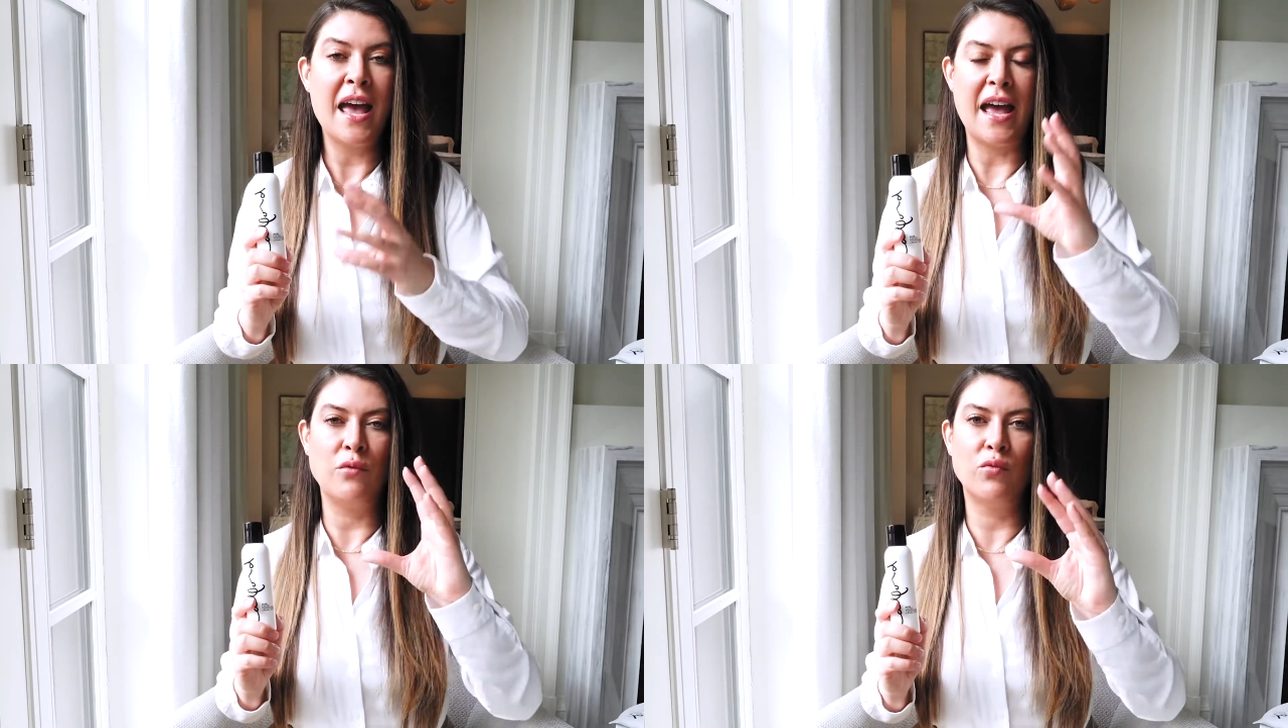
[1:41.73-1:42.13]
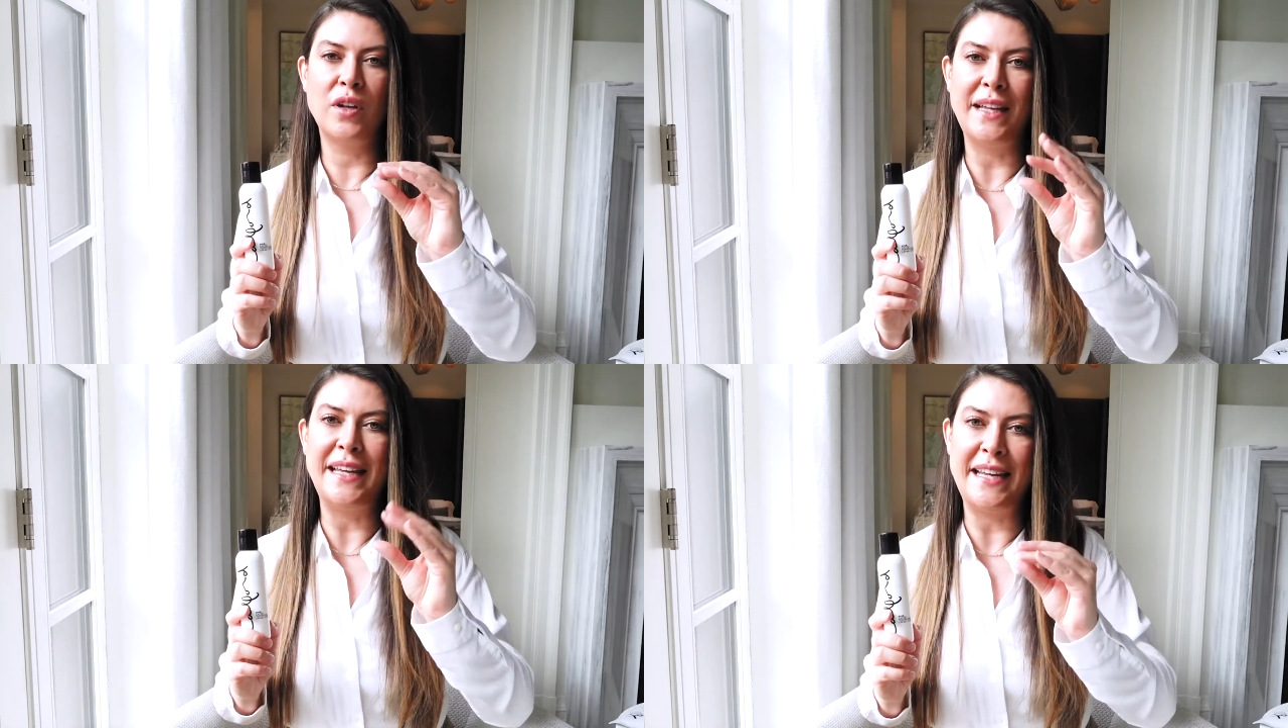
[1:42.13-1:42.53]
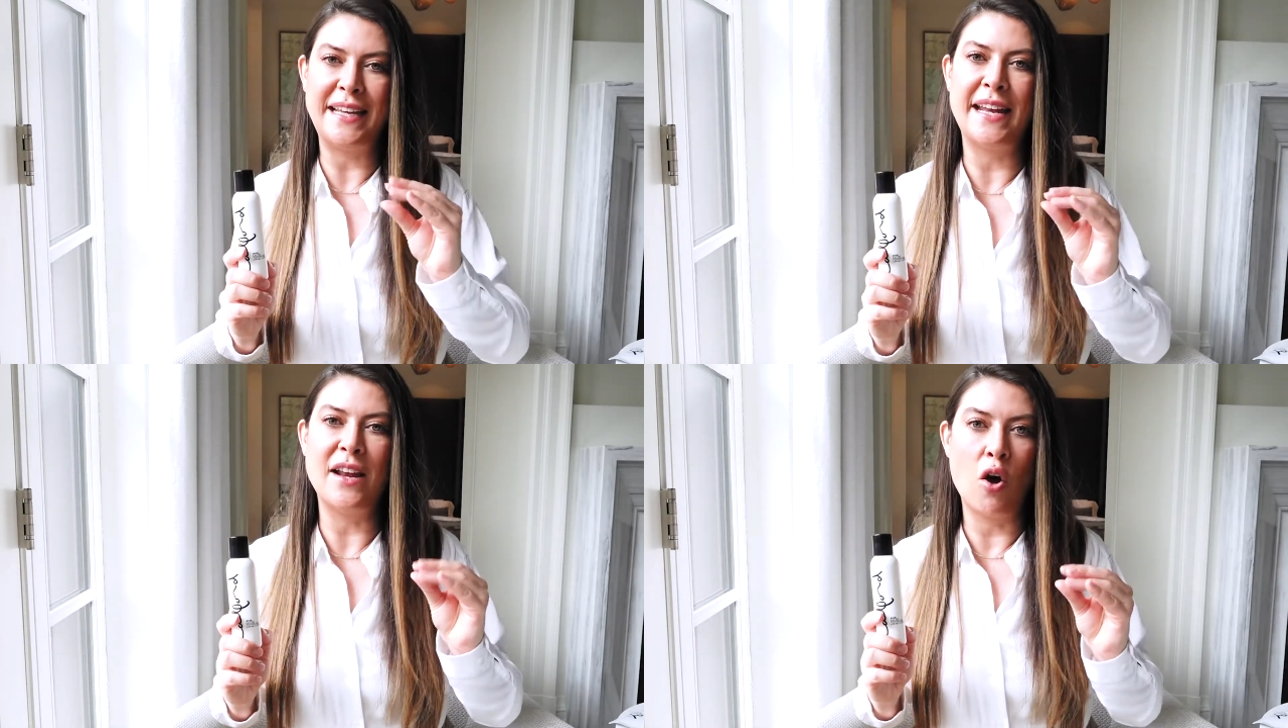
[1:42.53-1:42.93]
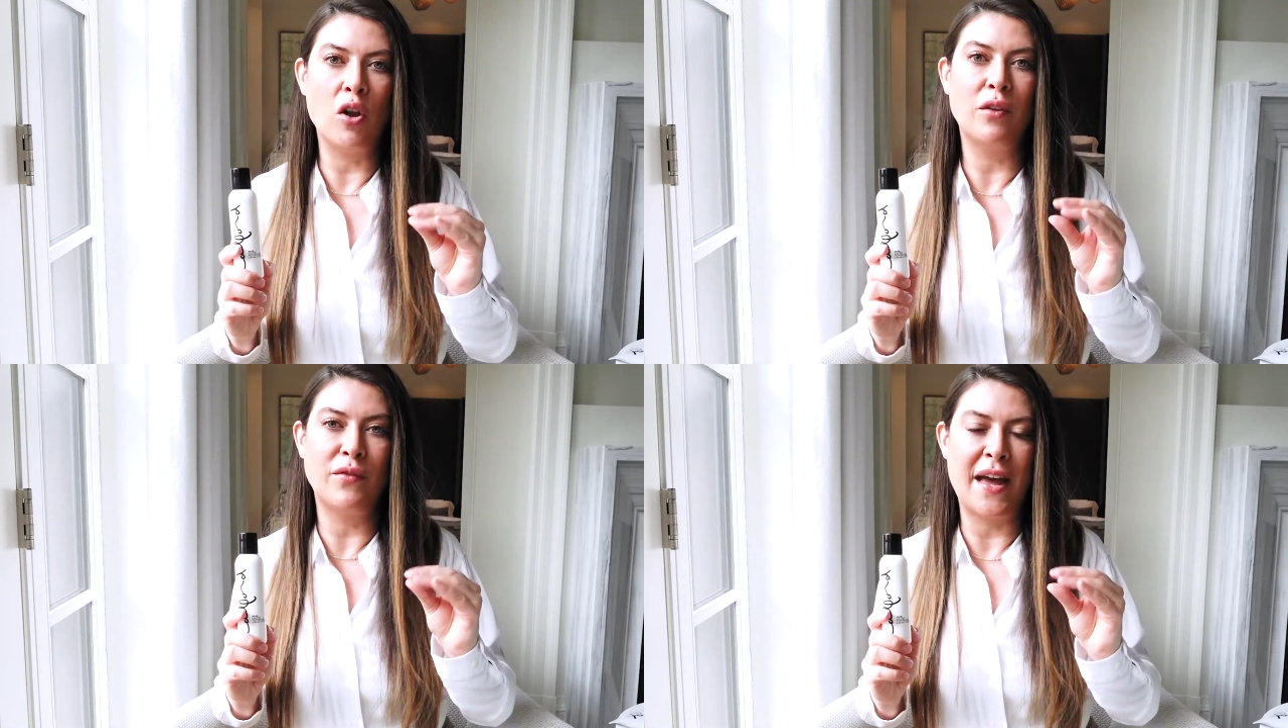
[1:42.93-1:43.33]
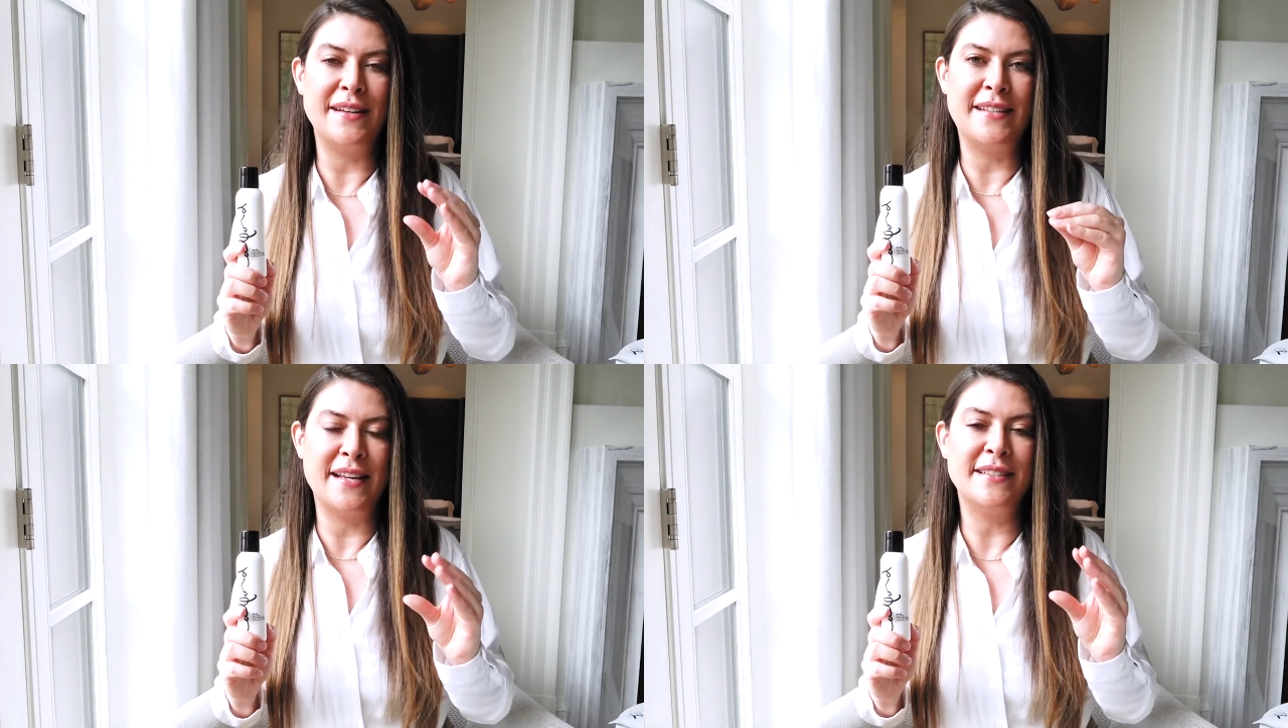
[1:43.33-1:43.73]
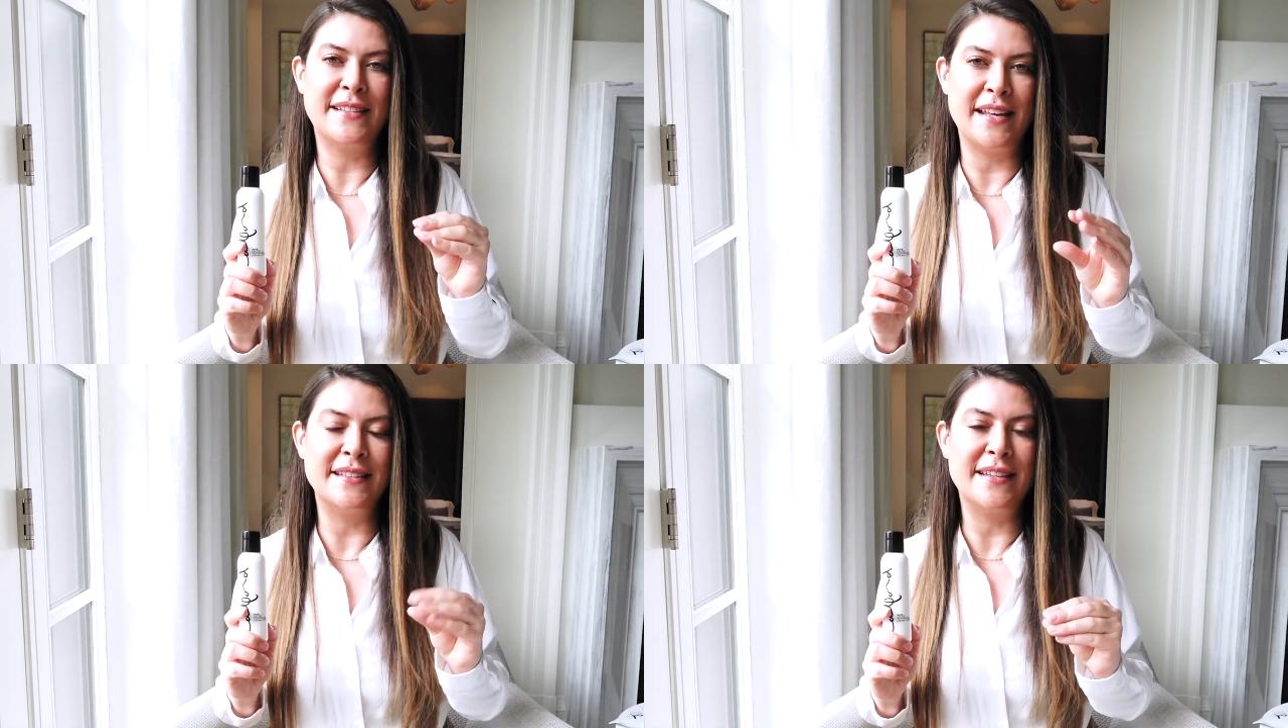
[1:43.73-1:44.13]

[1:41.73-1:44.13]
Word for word: and really eating all of that dead skin